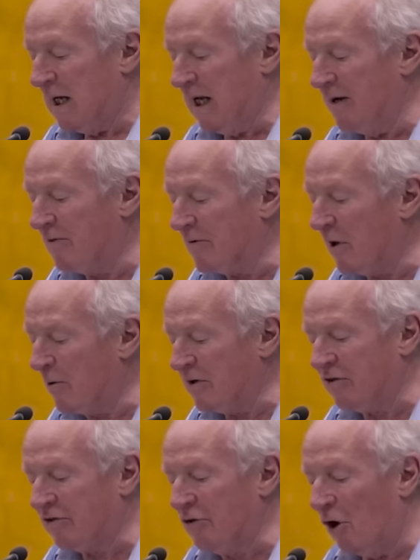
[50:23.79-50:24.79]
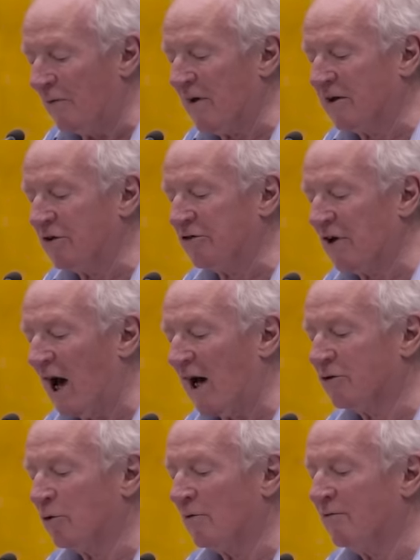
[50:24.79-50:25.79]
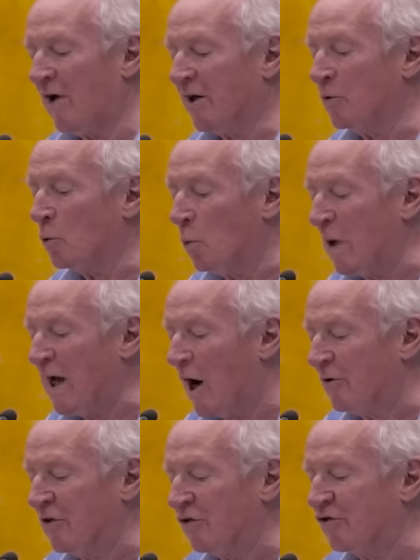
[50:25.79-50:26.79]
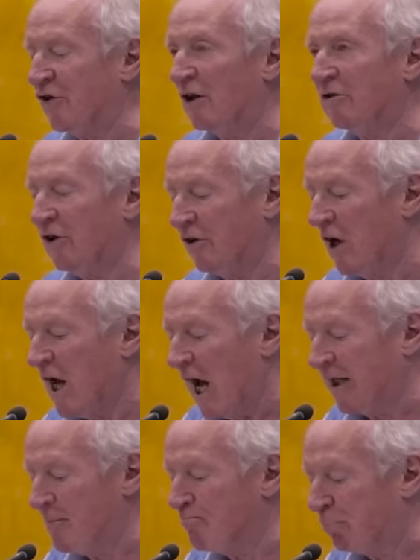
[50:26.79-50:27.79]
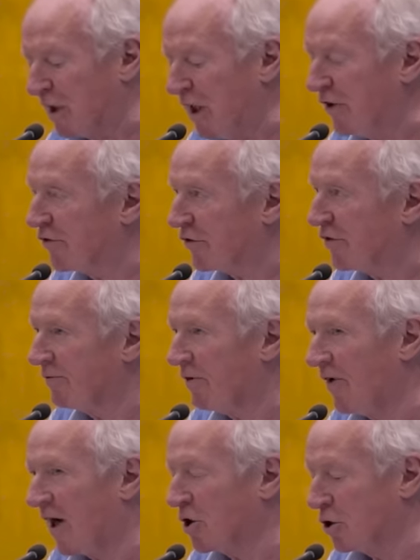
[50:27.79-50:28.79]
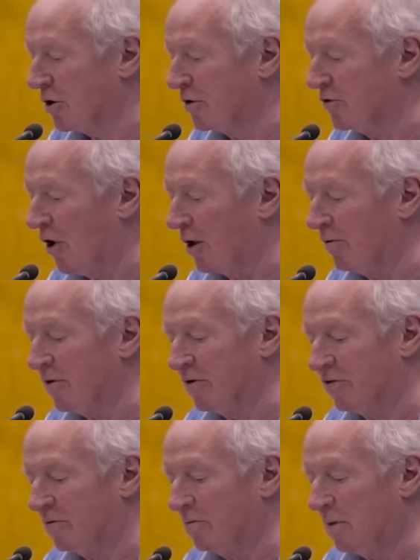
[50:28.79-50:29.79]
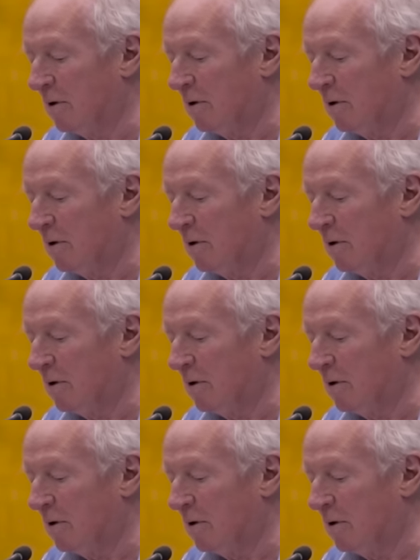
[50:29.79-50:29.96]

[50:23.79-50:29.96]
Even though it is not their desire to offend, we are insulted and it bleeds us of affection and tolerance.